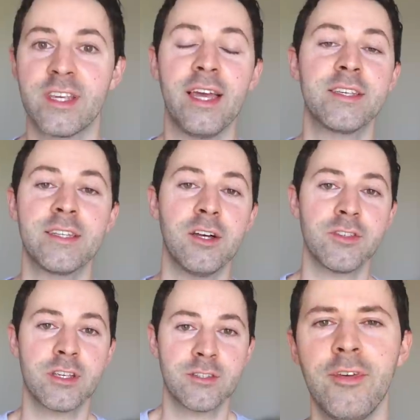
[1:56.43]
case tells
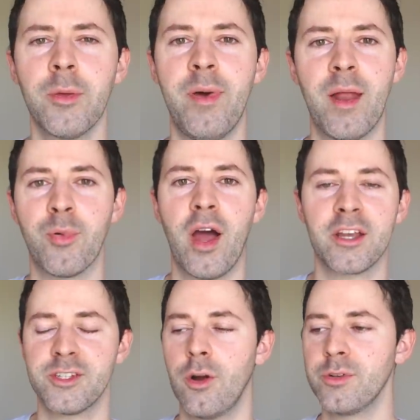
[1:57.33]
us. I feel like bad
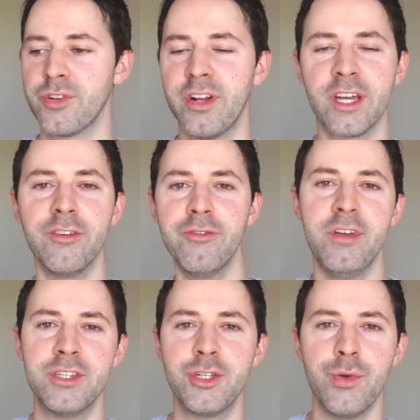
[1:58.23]
products are always trying to convince